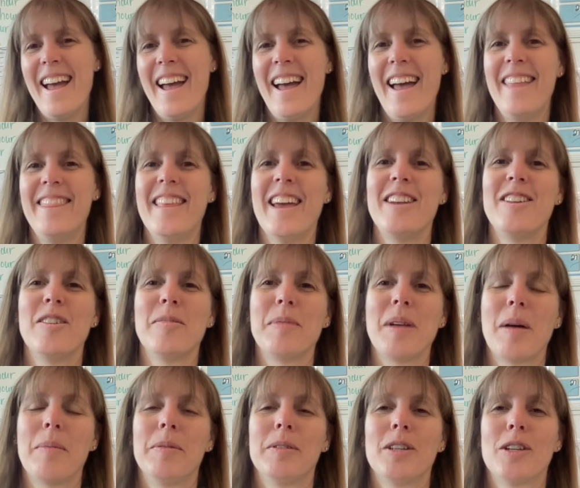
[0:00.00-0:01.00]
and then you'll be
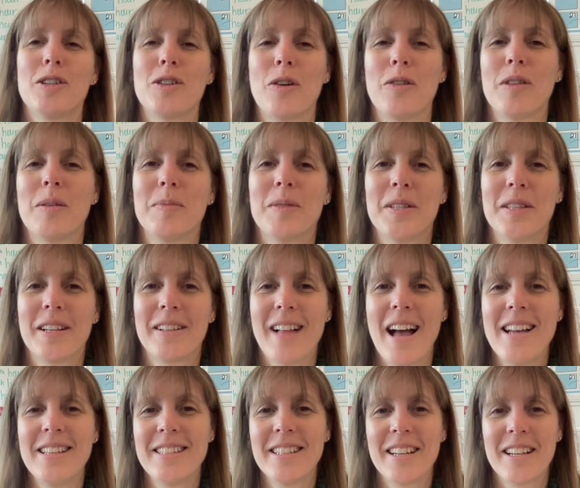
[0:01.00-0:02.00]
able to show them to the
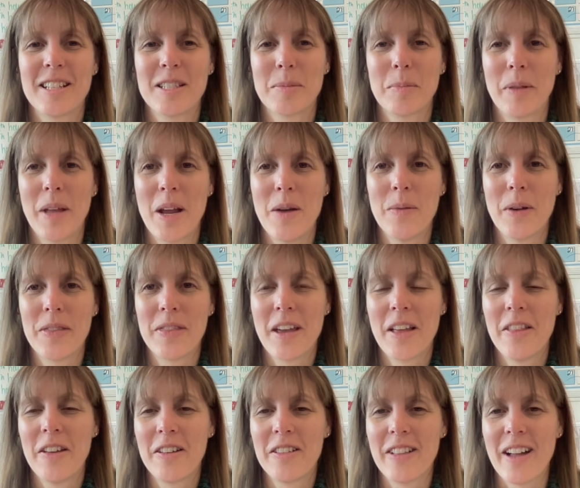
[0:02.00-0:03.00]
class and explain what they
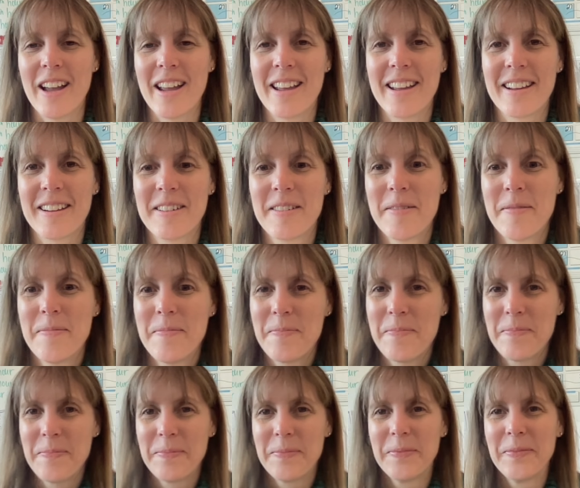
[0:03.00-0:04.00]
look like.
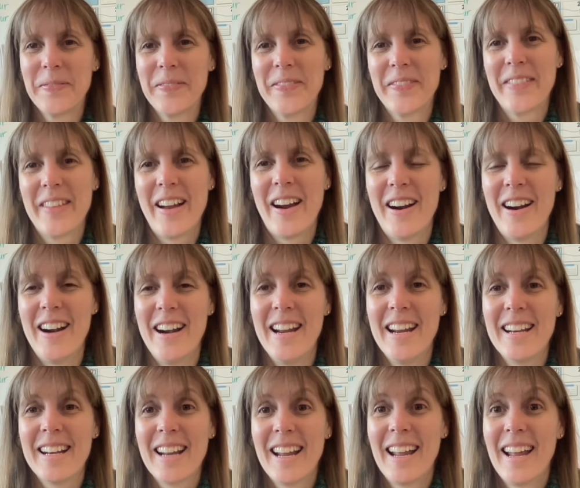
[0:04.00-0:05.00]
All right,
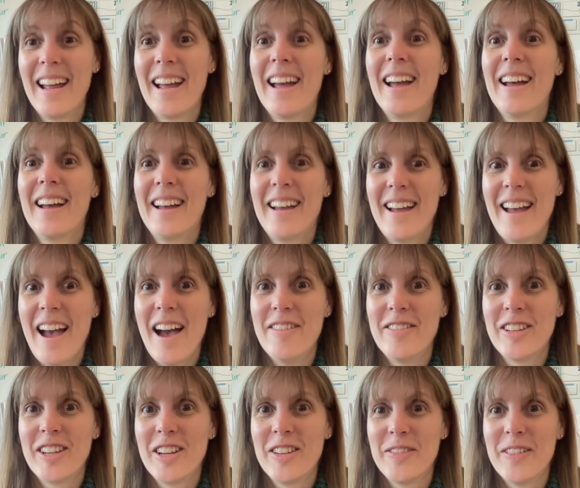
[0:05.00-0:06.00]
have
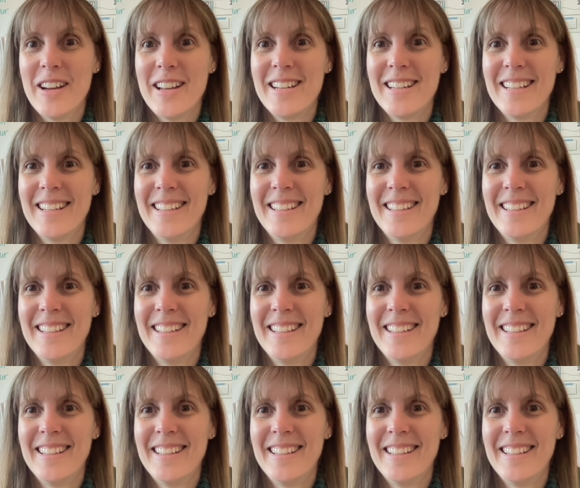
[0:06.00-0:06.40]
a good one.